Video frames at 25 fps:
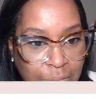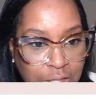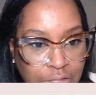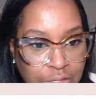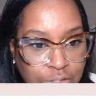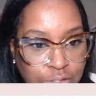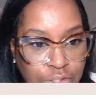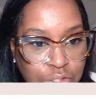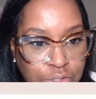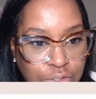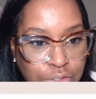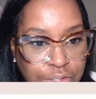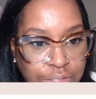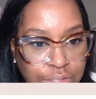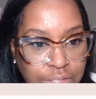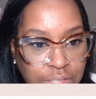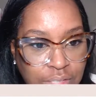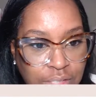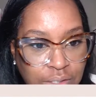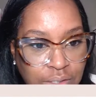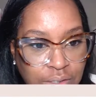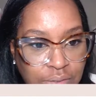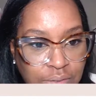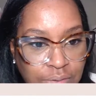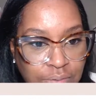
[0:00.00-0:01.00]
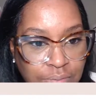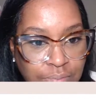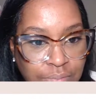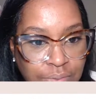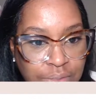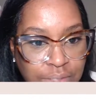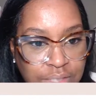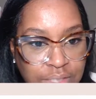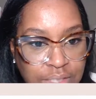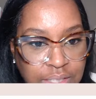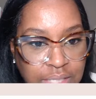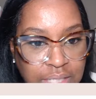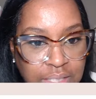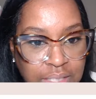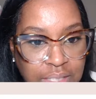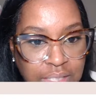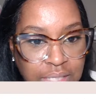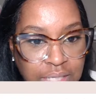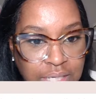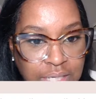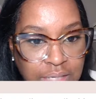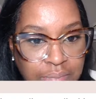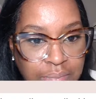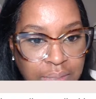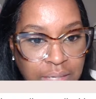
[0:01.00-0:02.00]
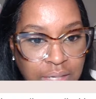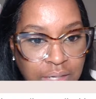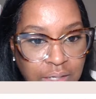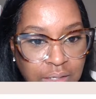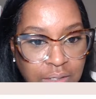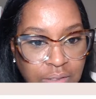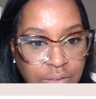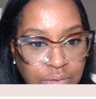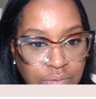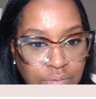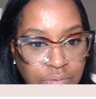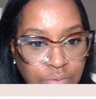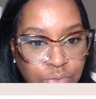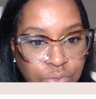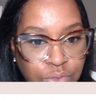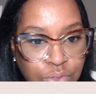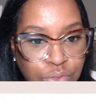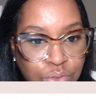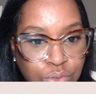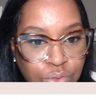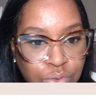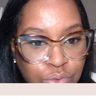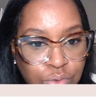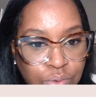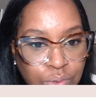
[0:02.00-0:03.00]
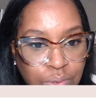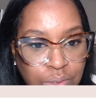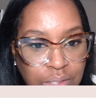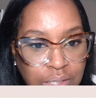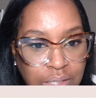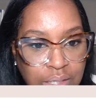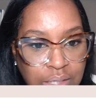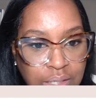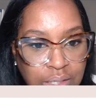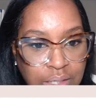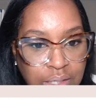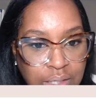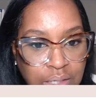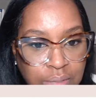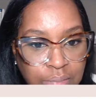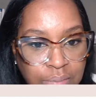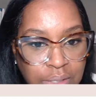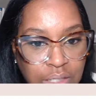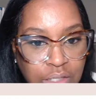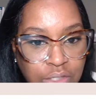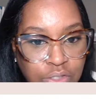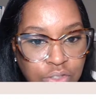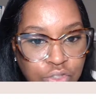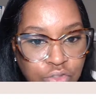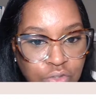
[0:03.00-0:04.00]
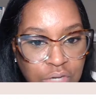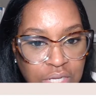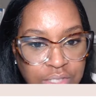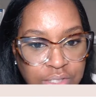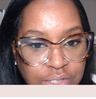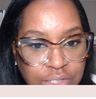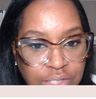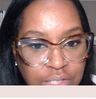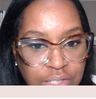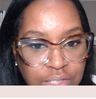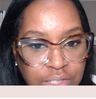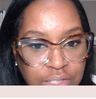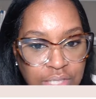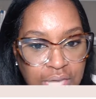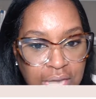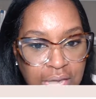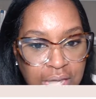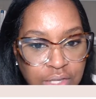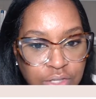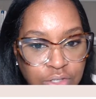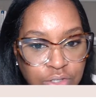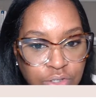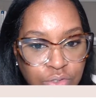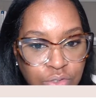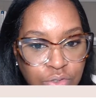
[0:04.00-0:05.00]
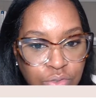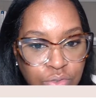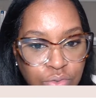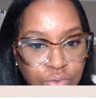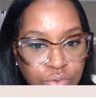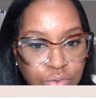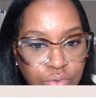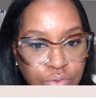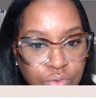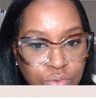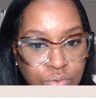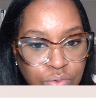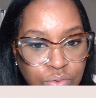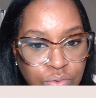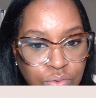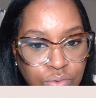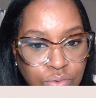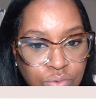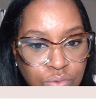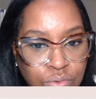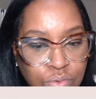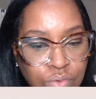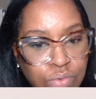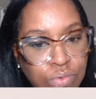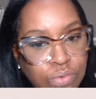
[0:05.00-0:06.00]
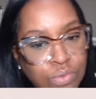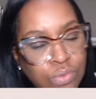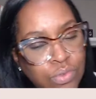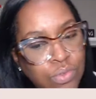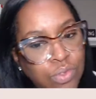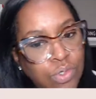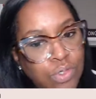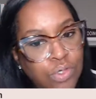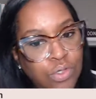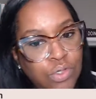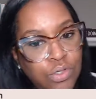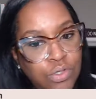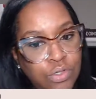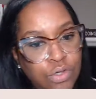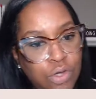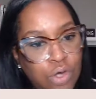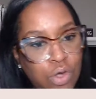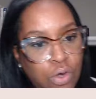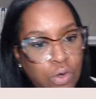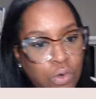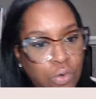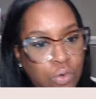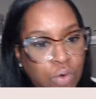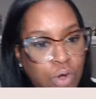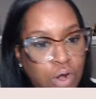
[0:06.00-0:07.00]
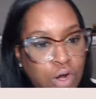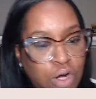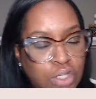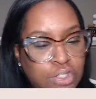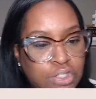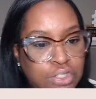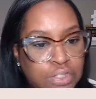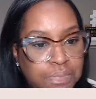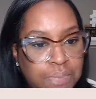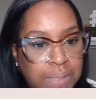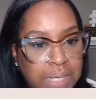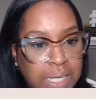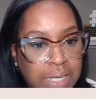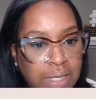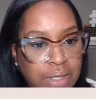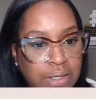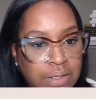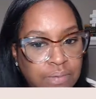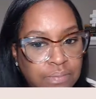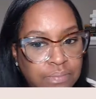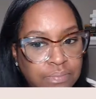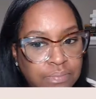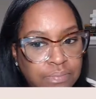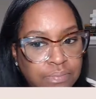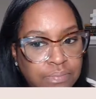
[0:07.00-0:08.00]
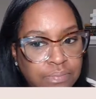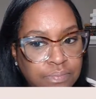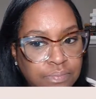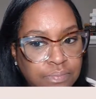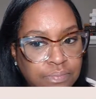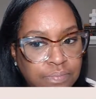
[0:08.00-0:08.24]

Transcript: Do you still send an email to email addresses that you know are spam?